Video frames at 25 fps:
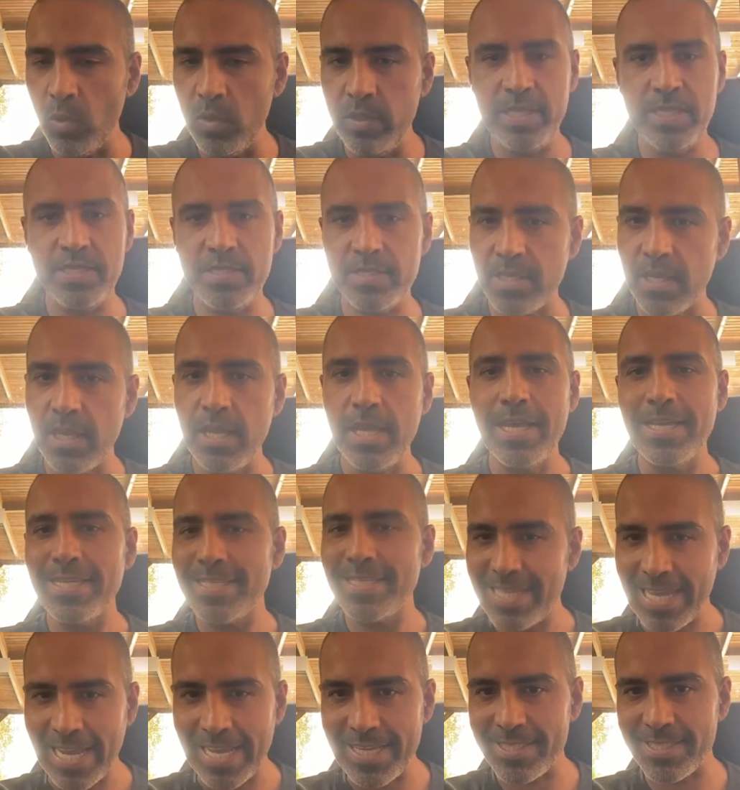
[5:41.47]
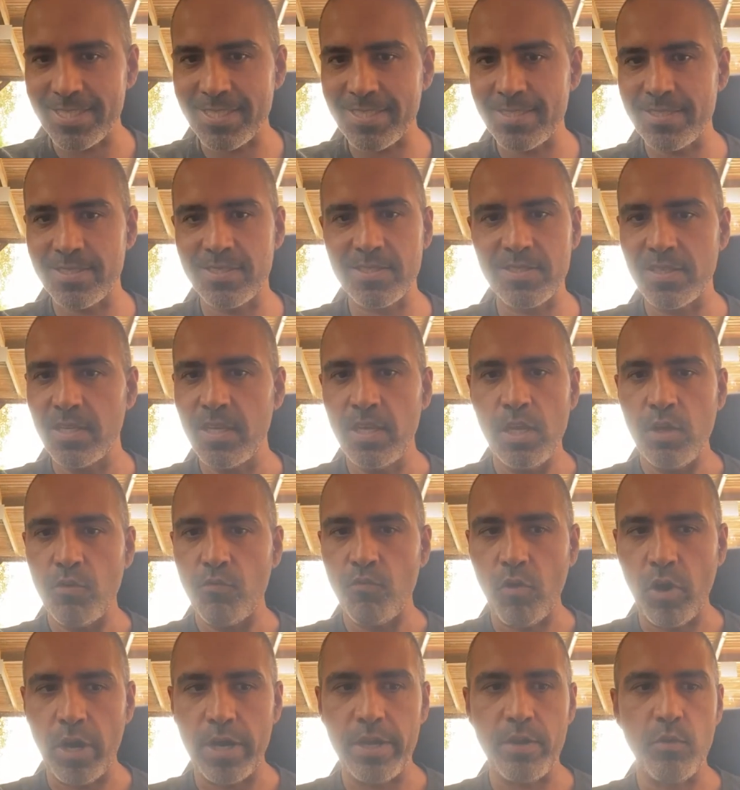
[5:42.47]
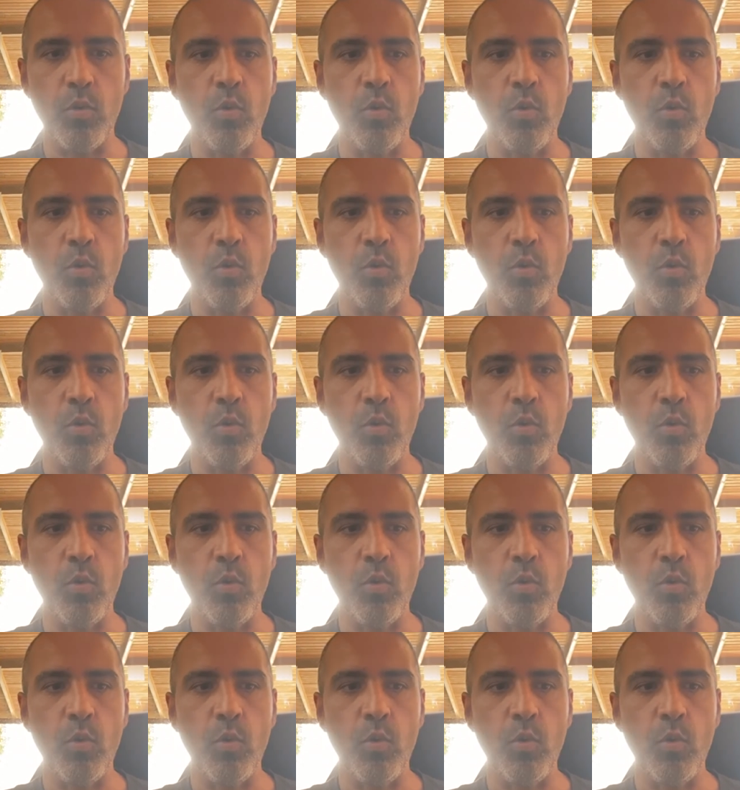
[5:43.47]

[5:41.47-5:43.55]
these tests, right?